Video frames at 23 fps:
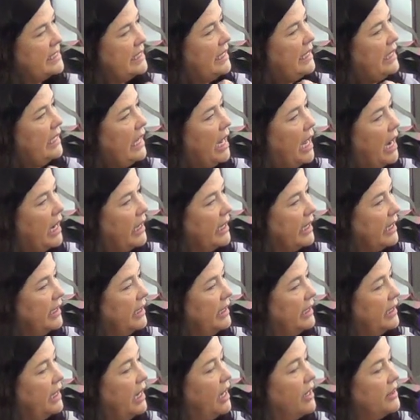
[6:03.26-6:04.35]
little locket.
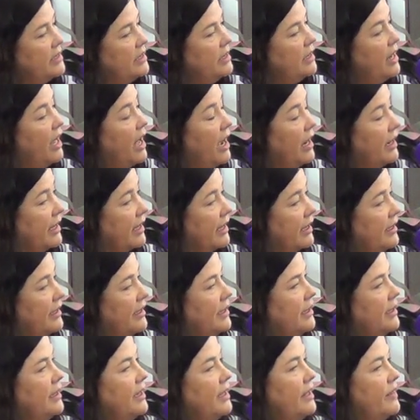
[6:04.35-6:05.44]
And on the
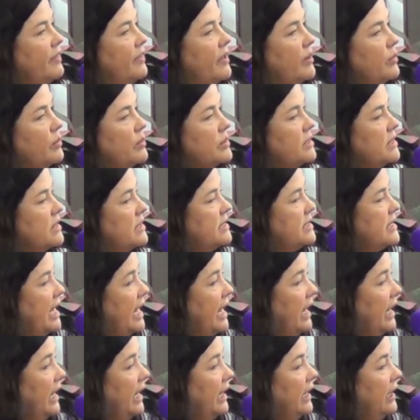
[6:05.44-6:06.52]
locket, there was a
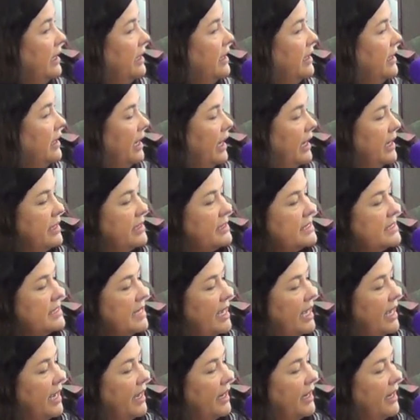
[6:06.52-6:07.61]
saying and it
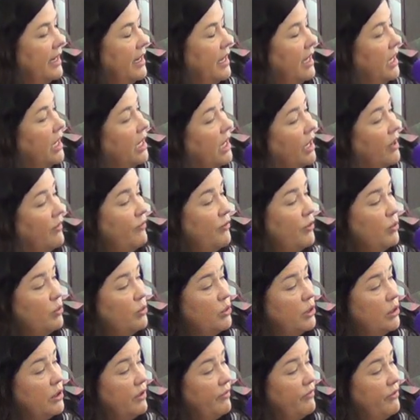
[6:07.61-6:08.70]
said, If you
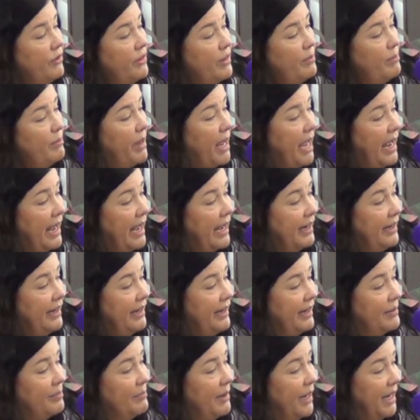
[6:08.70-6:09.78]
look for the bad
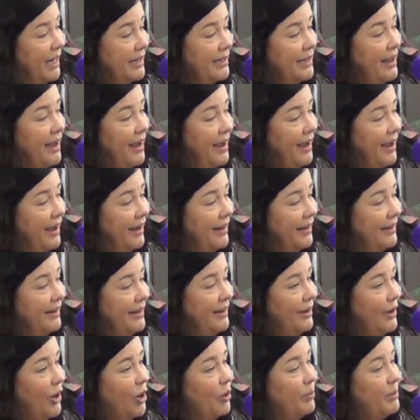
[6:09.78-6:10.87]
in mankind,
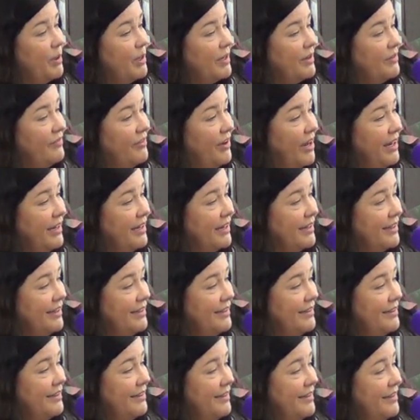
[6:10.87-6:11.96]
hoping to find it,
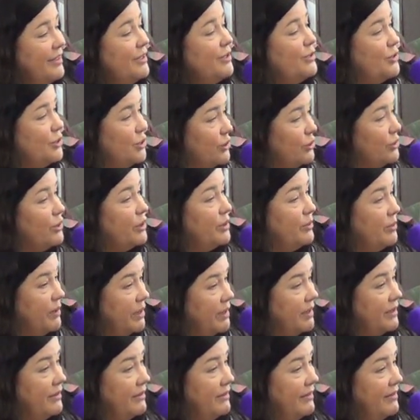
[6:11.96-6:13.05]
you surely
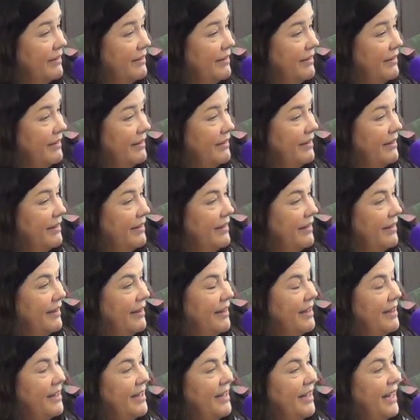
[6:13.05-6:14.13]
will.
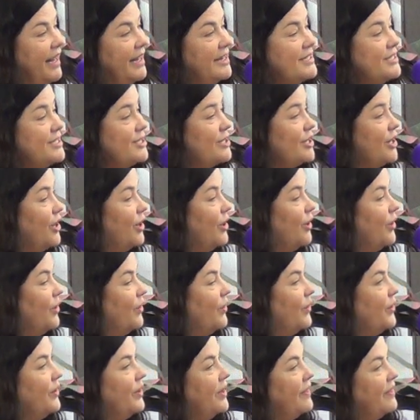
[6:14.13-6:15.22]
And
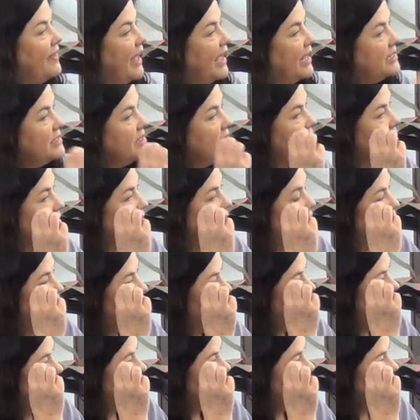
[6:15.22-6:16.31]
so that, the
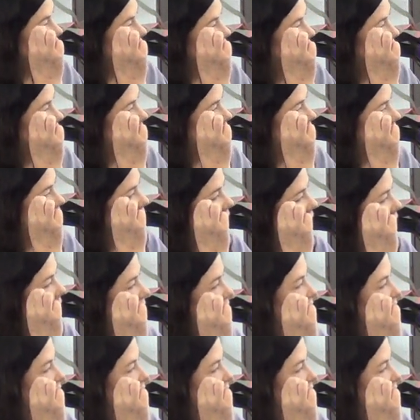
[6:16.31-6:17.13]
preacher just kind of went,